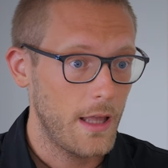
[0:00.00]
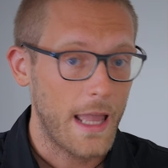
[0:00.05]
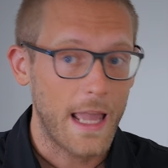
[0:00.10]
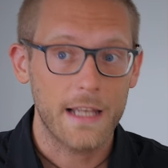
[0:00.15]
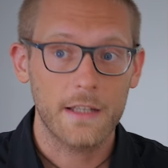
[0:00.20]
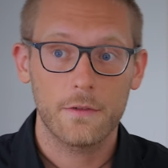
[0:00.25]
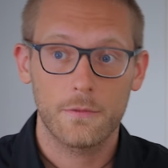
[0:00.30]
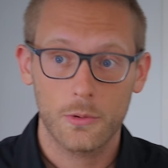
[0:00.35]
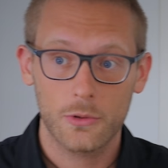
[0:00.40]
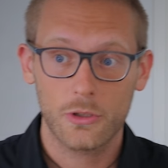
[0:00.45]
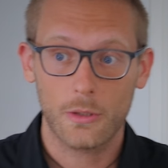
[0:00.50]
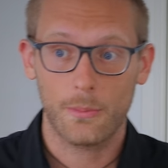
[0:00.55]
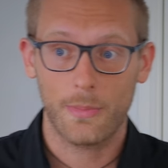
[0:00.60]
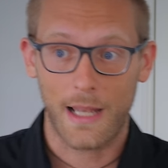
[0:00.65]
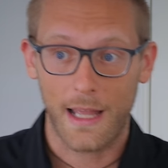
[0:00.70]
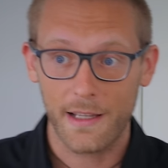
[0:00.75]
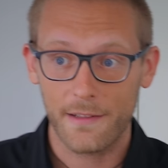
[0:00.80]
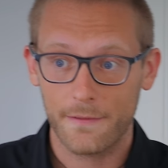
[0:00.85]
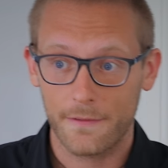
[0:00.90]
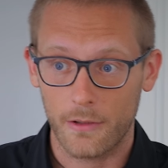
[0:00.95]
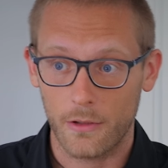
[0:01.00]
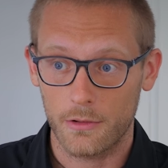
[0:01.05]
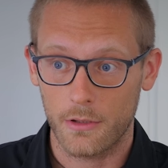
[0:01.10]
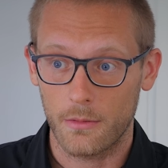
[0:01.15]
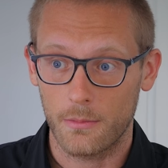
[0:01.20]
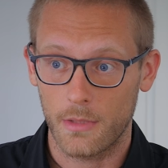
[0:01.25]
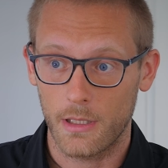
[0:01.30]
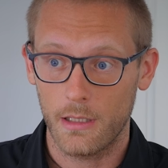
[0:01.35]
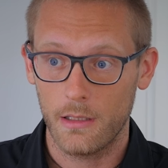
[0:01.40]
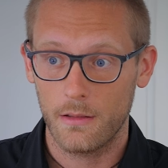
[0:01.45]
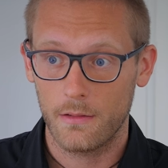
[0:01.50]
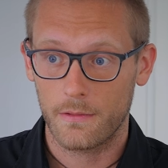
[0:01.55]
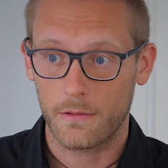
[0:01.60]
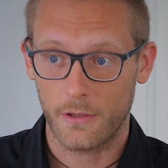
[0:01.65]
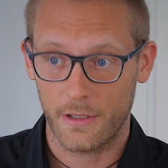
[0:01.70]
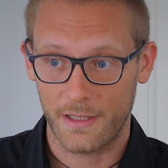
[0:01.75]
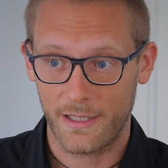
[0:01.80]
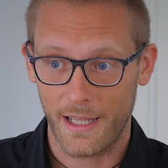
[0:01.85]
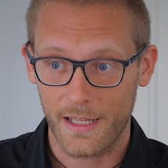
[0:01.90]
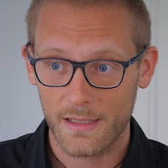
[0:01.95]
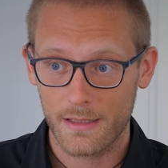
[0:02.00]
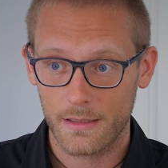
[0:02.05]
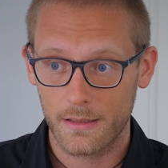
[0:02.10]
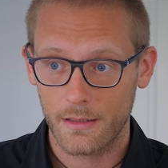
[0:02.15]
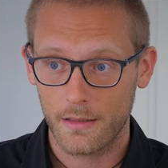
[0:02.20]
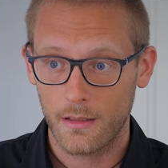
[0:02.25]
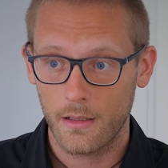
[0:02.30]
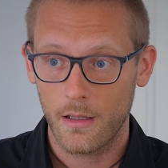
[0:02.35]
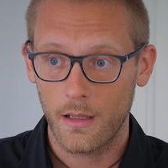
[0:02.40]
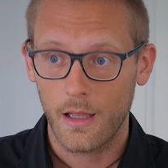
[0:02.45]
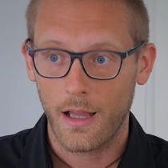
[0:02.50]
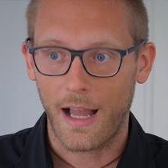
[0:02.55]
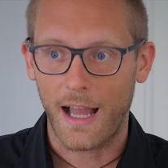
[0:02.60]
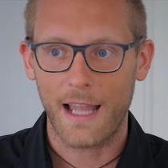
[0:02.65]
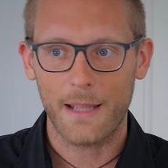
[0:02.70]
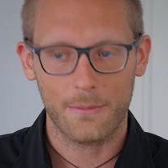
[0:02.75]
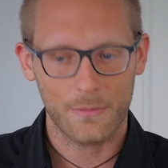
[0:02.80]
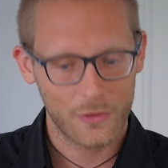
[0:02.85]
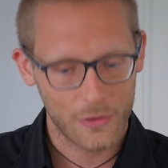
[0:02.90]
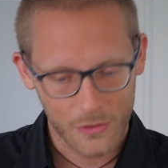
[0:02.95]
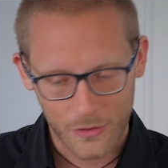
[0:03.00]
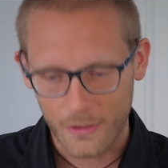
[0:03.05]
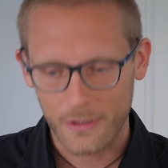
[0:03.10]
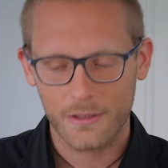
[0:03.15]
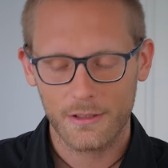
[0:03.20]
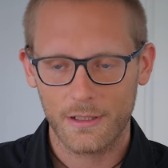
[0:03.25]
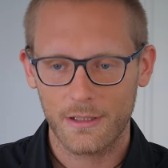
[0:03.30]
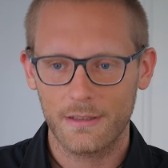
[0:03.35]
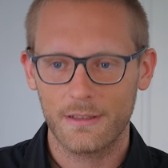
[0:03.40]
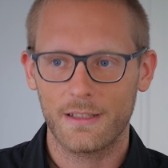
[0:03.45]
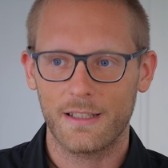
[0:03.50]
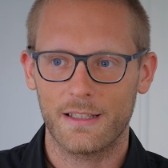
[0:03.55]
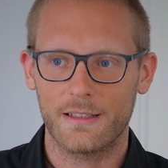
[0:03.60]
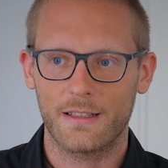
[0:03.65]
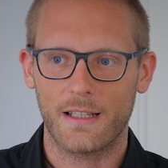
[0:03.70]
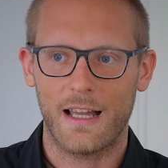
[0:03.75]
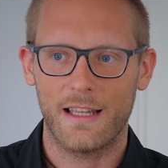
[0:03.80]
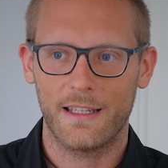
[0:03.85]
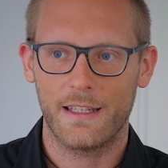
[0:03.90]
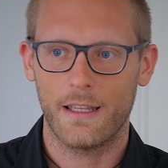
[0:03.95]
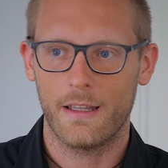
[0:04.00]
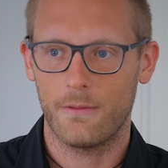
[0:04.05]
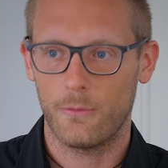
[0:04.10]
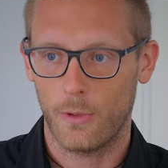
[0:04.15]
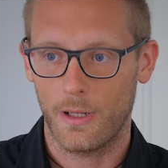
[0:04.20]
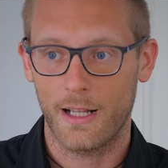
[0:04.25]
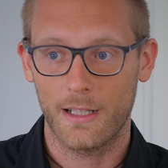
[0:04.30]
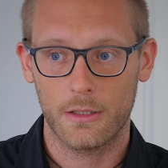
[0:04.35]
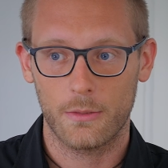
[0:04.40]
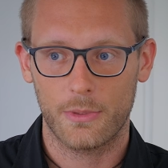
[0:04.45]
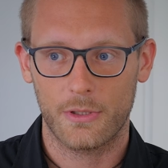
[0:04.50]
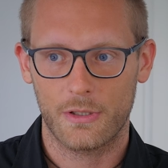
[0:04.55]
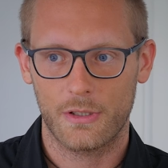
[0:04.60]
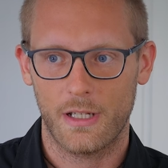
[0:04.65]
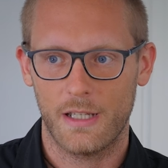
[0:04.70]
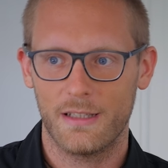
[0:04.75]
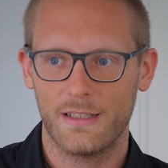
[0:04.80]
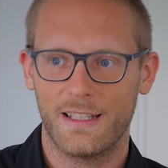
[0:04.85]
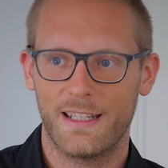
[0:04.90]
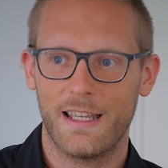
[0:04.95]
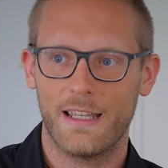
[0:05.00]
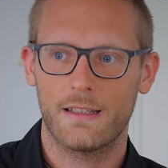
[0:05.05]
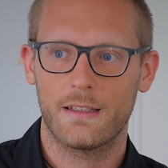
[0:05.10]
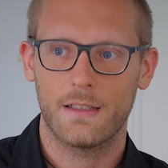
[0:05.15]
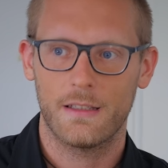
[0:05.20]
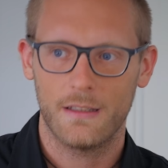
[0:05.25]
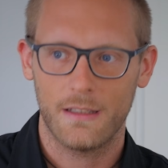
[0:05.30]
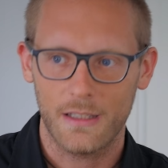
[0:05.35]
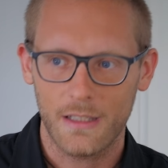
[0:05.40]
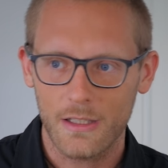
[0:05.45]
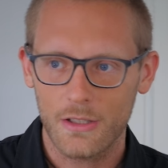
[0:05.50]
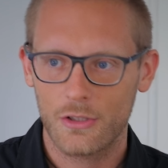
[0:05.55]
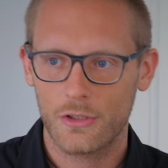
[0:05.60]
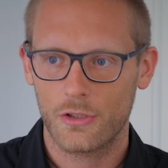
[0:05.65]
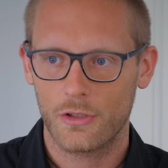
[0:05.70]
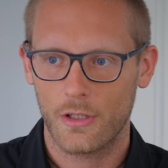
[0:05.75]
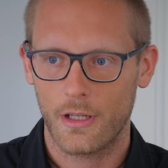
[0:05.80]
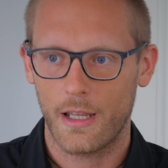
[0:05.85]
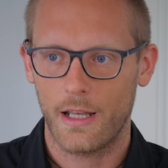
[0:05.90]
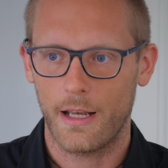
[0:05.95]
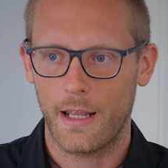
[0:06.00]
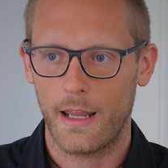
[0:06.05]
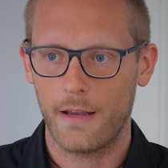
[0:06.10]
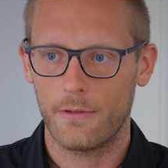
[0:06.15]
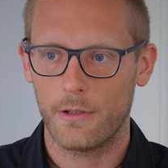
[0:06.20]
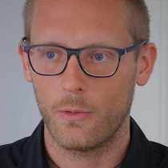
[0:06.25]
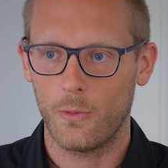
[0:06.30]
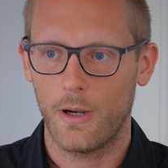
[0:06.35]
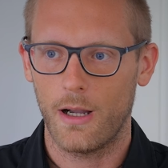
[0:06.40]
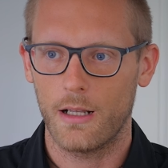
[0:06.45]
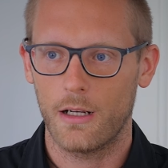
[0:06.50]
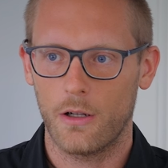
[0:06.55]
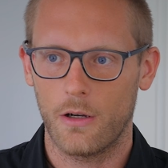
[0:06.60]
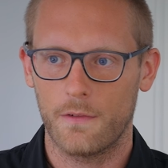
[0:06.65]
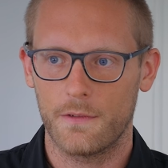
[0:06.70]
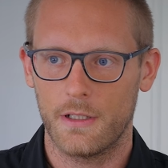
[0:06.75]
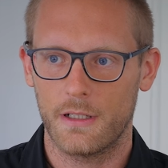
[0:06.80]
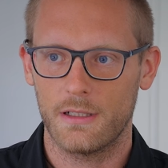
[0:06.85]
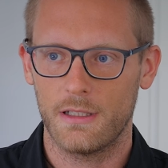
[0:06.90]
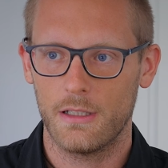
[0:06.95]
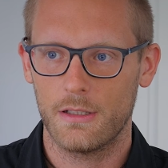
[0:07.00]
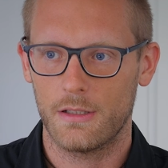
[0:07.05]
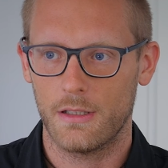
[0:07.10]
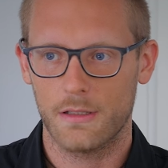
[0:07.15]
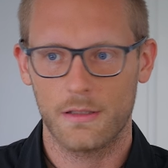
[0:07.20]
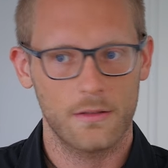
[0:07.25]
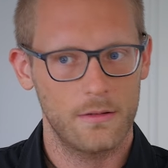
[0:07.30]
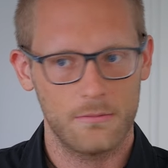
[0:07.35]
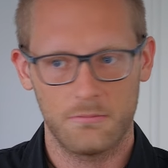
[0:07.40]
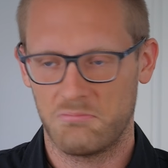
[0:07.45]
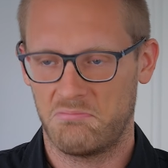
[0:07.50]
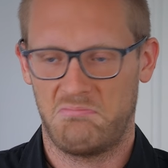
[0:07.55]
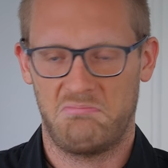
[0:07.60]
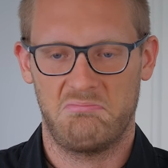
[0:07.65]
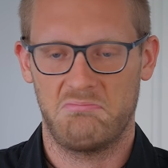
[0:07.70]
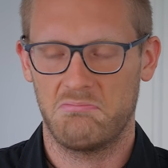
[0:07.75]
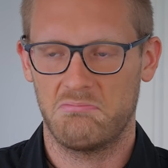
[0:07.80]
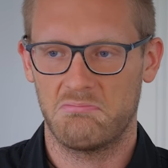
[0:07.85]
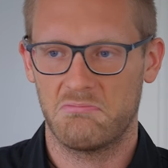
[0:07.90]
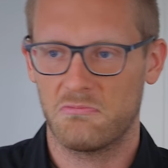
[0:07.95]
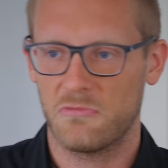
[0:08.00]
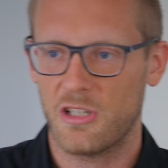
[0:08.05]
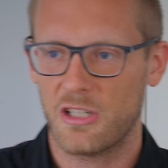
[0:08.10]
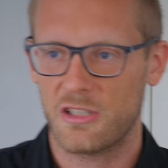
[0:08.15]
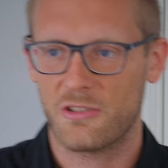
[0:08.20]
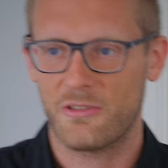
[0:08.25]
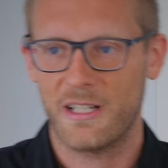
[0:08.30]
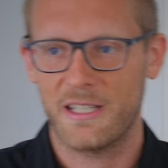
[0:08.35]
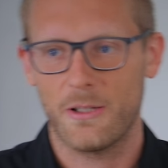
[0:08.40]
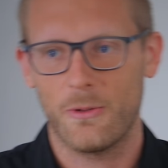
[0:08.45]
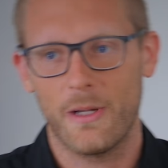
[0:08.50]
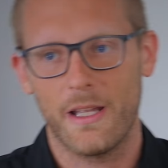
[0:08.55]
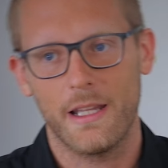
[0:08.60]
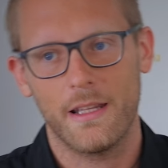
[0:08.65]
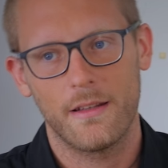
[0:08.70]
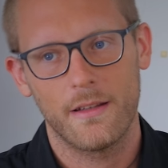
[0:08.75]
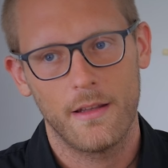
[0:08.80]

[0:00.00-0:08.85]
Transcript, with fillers: And if you put a blindfold on me for a test, I'm certain that I can 100% get each and every one of their dishes just right away.